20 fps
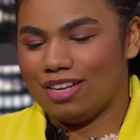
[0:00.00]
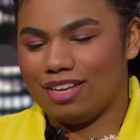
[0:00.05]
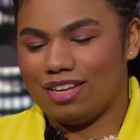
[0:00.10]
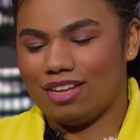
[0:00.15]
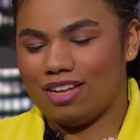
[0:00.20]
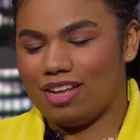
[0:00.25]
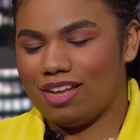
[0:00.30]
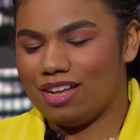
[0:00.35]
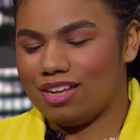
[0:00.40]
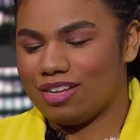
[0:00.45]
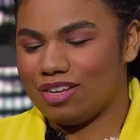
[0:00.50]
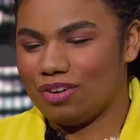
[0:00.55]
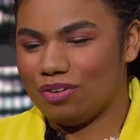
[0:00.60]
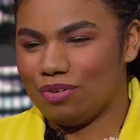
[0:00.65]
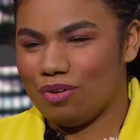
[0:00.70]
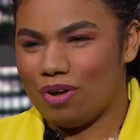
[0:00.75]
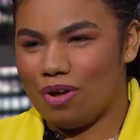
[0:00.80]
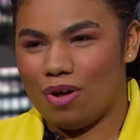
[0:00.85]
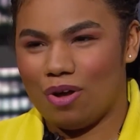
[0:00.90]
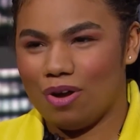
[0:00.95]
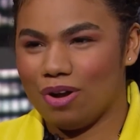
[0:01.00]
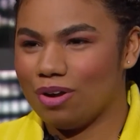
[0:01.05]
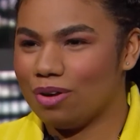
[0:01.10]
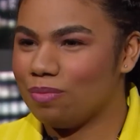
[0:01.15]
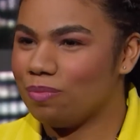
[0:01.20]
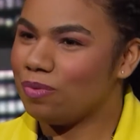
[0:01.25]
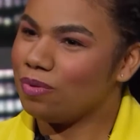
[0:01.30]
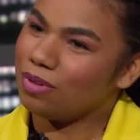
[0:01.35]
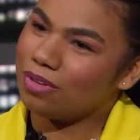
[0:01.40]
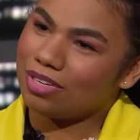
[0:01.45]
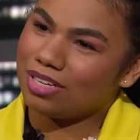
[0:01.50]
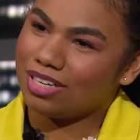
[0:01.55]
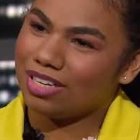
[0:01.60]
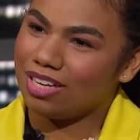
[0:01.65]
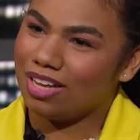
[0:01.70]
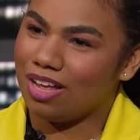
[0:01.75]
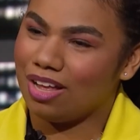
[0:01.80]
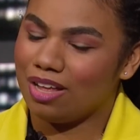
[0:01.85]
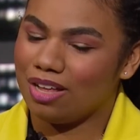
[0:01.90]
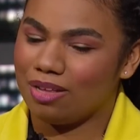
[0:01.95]
Horrible.
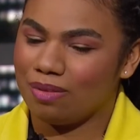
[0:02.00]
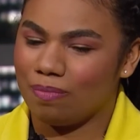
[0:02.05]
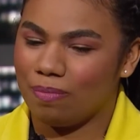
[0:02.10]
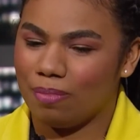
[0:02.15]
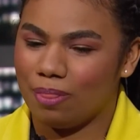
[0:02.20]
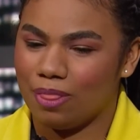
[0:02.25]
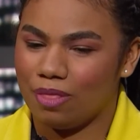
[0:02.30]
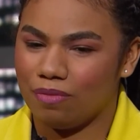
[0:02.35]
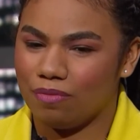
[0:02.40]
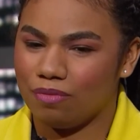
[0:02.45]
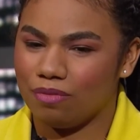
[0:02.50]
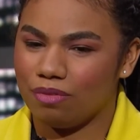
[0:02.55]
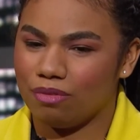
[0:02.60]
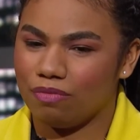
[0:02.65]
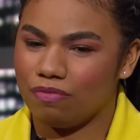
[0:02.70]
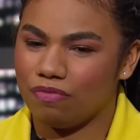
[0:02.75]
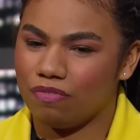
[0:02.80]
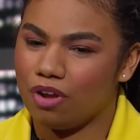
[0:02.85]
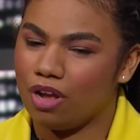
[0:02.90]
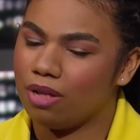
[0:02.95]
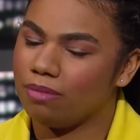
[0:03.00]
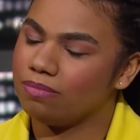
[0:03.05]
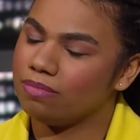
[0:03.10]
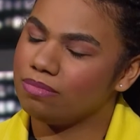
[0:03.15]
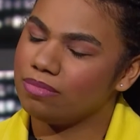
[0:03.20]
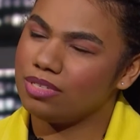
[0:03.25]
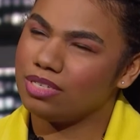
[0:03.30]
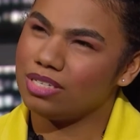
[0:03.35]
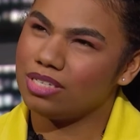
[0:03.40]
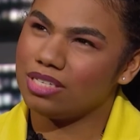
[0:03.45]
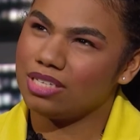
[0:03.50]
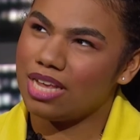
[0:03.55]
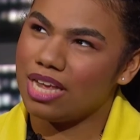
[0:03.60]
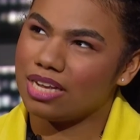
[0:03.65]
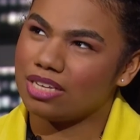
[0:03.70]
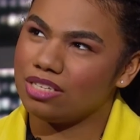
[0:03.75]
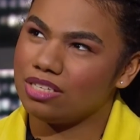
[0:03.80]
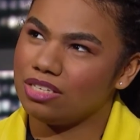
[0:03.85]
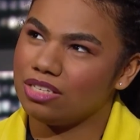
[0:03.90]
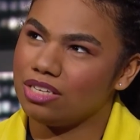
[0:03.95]
From
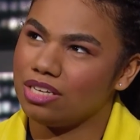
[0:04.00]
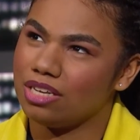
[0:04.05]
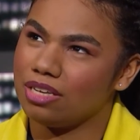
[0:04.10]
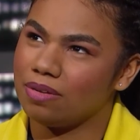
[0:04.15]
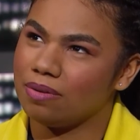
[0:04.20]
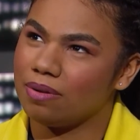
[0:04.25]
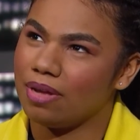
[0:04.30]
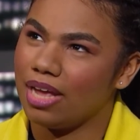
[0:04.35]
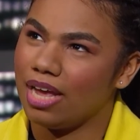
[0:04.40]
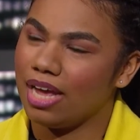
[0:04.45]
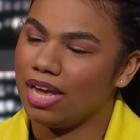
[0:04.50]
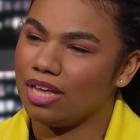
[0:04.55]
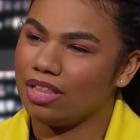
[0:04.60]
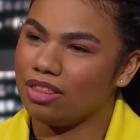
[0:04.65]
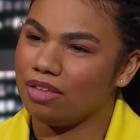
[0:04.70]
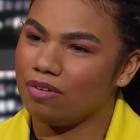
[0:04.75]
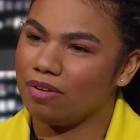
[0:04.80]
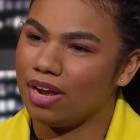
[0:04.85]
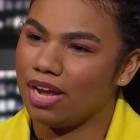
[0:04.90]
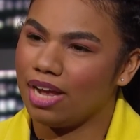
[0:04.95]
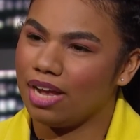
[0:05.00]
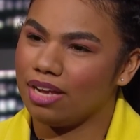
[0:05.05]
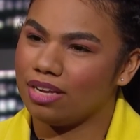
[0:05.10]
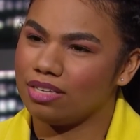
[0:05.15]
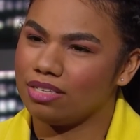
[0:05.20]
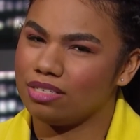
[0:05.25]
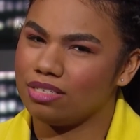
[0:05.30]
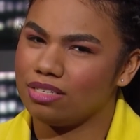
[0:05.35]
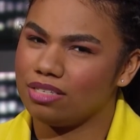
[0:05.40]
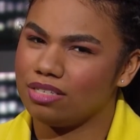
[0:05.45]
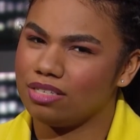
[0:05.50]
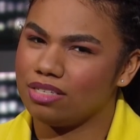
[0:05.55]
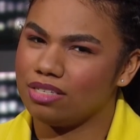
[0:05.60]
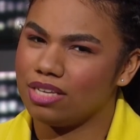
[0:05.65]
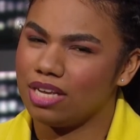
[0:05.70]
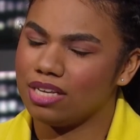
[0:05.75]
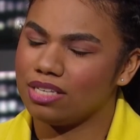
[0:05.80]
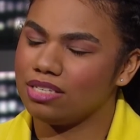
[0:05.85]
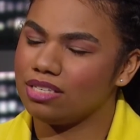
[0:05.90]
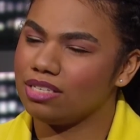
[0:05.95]
6th to 8th grade,
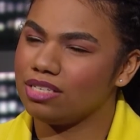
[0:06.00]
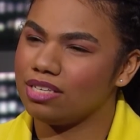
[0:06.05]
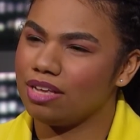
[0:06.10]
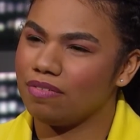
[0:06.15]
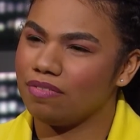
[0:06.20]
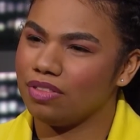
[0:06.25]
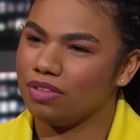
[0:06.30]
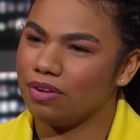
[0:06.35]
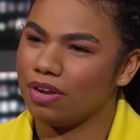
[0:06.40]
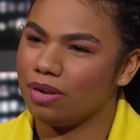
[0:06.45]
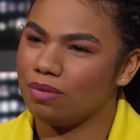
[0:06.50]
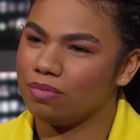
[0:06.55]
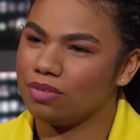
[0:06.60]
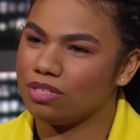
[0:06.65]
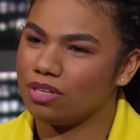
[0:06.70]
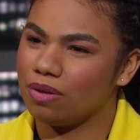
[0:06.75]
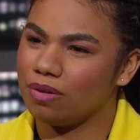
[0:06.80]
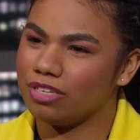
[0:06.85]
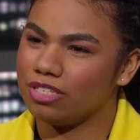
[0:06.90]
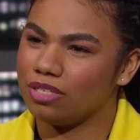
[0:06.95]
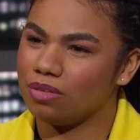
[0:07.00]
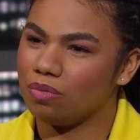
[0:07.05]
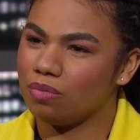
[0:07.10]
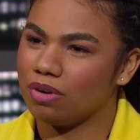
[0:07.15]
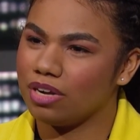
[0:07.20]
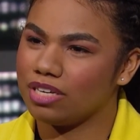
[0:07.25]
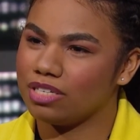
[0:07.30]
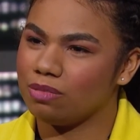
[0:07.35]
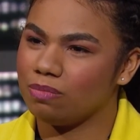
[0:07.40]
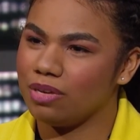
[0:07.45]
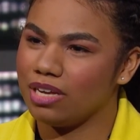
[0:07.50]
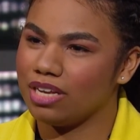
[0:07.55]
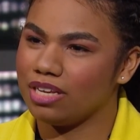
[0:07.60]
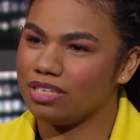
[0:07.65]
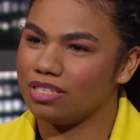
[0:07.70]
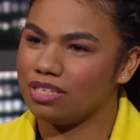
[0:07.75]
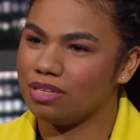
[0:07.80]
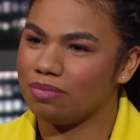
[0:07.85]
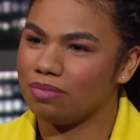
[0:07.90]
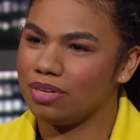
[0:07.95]
6th and 7th grade was always the worst,
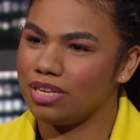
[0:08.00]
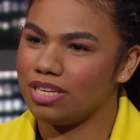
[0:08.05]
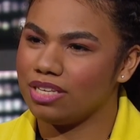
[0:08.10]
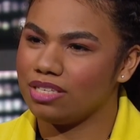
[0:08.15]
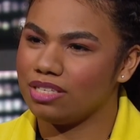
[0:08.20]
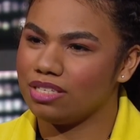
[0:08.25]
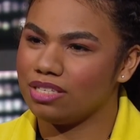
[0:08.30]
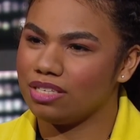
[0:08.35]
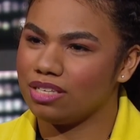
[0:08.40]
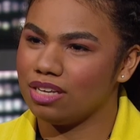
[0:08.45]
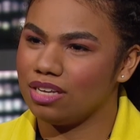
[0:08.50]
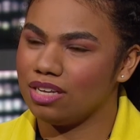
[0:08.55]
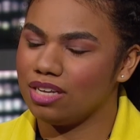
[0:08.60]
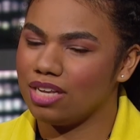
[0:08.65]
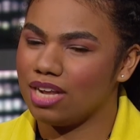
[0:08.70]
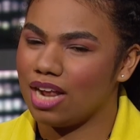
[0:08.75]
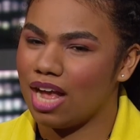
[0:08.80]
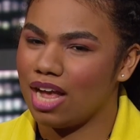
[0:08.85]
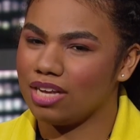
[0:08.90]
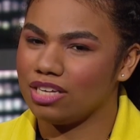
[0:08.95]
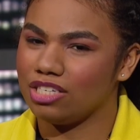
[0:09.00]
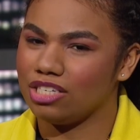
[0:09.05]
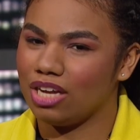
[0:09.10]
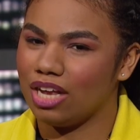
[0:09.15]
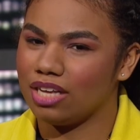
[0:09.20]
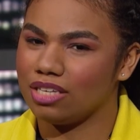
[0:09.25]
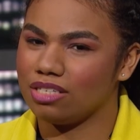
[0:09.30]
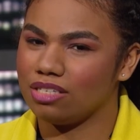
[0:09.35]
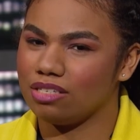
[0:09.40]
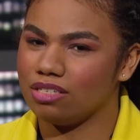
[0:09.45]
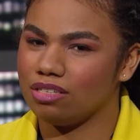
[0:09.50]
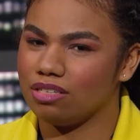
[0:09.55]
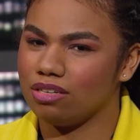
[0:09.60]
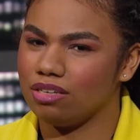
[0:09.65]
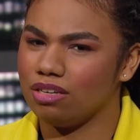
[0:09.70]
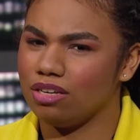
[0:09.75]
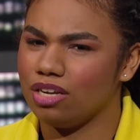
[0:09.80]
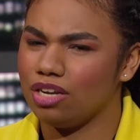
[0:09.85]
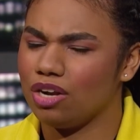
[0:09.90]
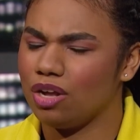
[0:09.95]
because it was not just,
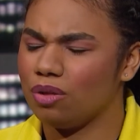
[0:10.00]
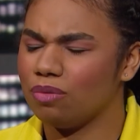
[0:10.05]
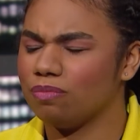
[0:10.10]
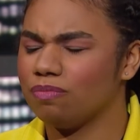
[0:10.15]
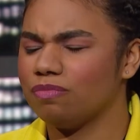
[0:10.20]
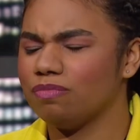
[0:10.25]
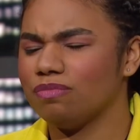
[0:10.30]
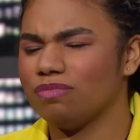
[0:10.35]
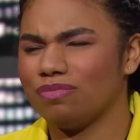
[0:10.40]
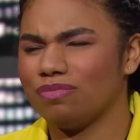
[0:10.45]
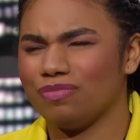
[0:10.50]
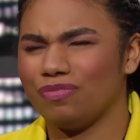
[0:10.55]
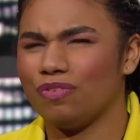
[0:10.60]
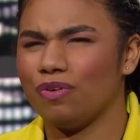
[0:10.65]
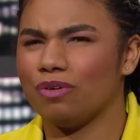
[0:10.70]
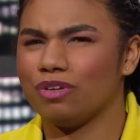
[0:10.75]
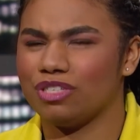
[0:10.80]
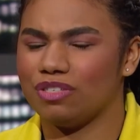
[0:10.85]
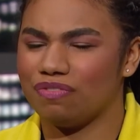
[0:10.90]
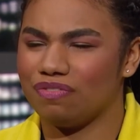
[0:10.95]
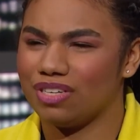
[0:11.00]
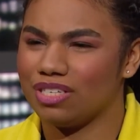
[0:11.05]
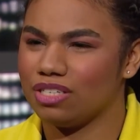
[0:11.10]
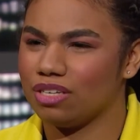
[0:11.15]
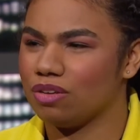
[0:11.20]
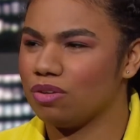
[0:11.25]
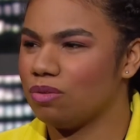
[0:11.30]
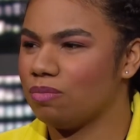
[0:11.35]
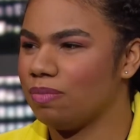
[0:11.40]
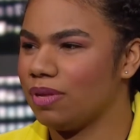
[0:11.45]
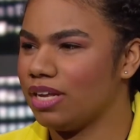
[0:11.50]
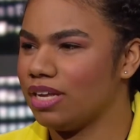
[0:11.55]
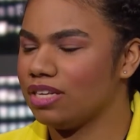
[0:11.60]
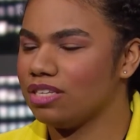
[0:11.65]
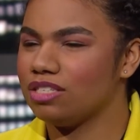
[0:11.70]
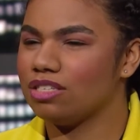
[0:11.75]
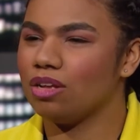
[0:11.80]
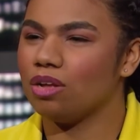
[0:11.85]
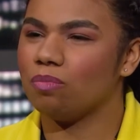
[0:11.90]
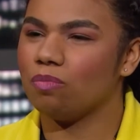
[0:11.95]
you know, of course, physical, but
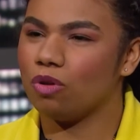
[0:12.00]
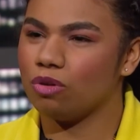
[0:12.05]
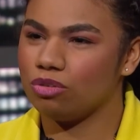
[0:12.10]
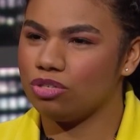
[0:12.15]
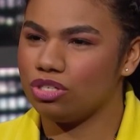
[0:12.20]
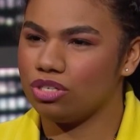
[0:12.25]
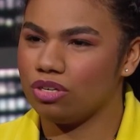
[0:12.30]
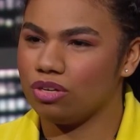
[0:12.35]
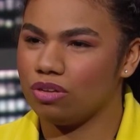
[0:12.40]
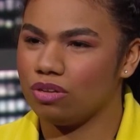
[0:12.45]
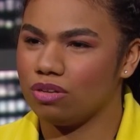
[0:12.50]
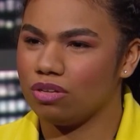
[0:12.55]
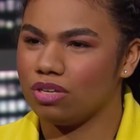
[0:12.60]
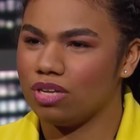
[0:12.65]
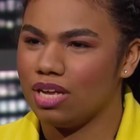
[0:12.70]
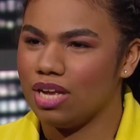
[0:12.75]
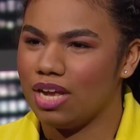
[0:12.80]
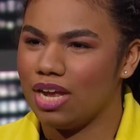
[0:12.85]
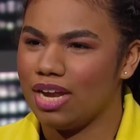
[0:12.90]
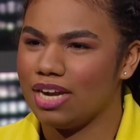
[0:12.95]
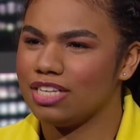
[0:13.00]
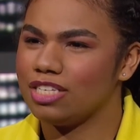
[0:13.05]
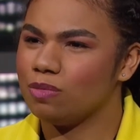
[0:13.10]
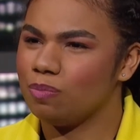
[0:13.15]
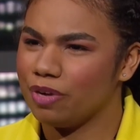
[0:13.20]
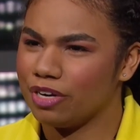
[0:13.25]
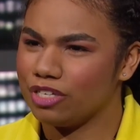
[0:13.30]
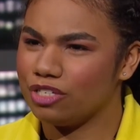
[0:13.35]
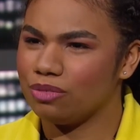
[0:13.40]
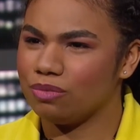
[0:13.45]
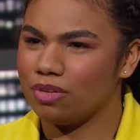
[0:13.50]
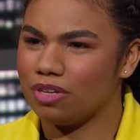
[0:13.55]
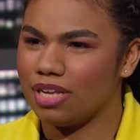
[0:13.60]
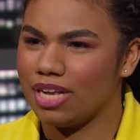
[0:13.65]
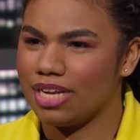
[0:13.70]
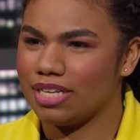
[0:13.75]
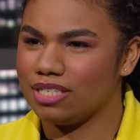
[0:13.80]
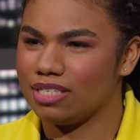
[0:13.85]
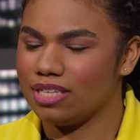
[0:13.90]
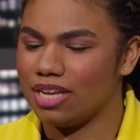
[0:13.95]
it's emotional and it's spiritual.
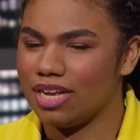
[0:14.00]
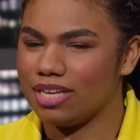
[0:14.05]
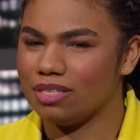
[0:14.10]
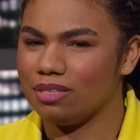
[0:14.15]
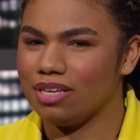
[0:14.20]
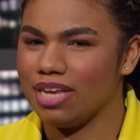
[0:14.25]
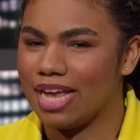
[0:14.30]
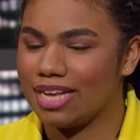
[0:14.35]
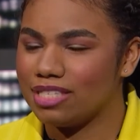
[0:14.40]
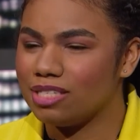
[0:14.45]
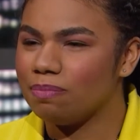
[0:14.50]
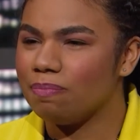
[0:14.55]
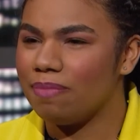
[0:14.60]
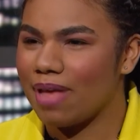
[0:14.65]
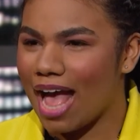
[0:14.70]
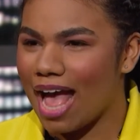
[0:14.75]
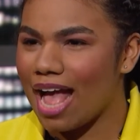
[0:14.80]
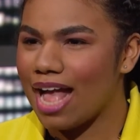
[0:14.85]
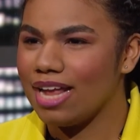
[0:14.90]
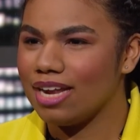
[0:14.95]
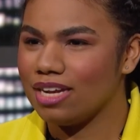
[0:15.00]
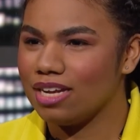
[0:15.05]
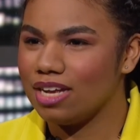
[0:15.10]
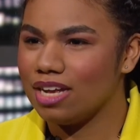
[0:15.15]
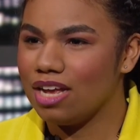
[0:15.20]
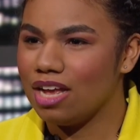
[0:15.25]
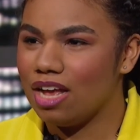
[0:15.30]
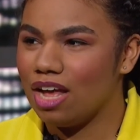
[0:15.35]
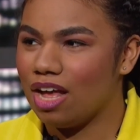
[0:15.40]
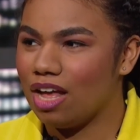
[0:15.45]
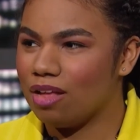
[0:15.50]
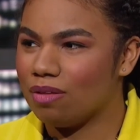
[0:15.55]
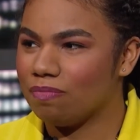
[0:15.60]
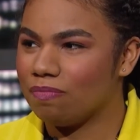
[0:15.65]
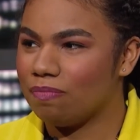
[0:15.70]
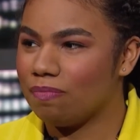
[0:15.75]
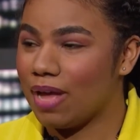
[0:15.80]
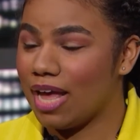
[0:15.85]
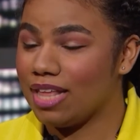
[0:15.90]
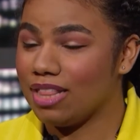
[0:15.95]
It gets bad.
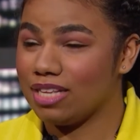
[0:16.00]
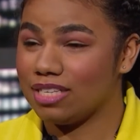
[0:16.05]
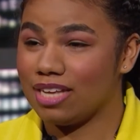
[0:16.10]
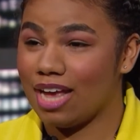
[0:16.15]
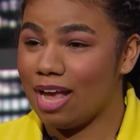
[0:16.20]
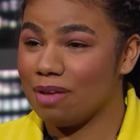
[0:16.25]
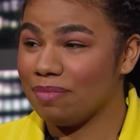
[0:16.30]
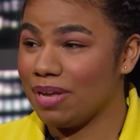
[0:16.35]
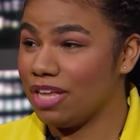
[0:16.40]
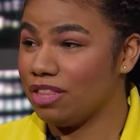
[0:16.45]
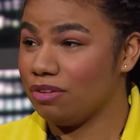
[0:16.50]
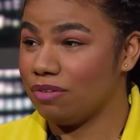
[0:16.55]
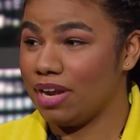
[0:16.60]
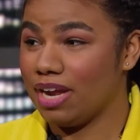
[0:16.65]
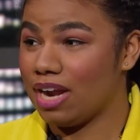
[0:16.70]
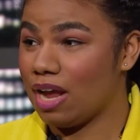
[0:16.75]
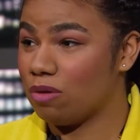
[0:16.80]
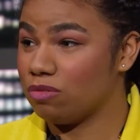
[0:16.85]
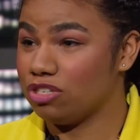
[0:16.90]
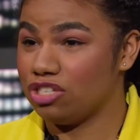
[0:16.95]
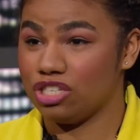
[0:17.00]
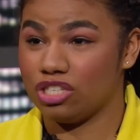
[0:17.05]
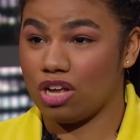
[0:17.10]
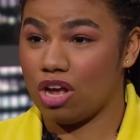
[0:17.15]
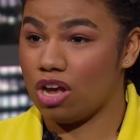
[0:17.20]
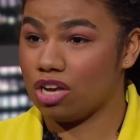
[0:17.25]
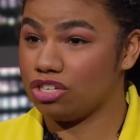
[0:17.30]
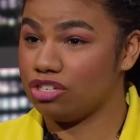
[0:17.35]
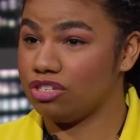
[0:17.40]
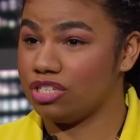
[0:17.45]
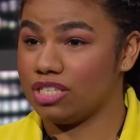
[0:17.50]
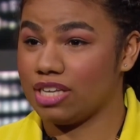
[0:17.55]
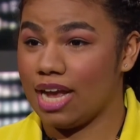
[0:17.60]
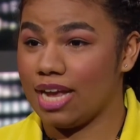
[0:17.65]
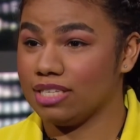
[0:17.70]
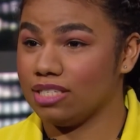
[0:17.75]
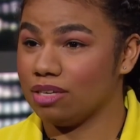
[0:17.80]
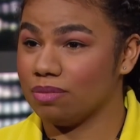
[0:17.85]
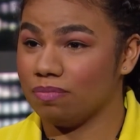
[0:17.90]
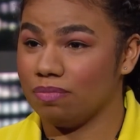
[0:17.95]
By the time eighth grade, I was just
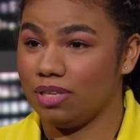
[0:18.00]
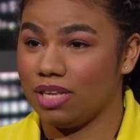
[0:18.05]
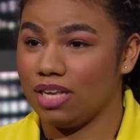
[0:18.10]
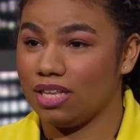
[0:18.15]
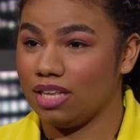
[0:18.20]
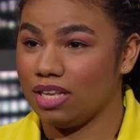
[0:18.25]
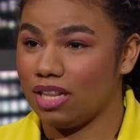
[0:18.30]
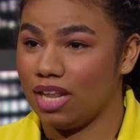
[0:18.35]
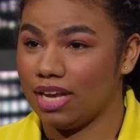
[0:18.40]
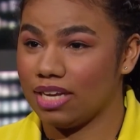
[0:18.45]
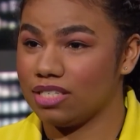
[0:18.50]
ostracized completely.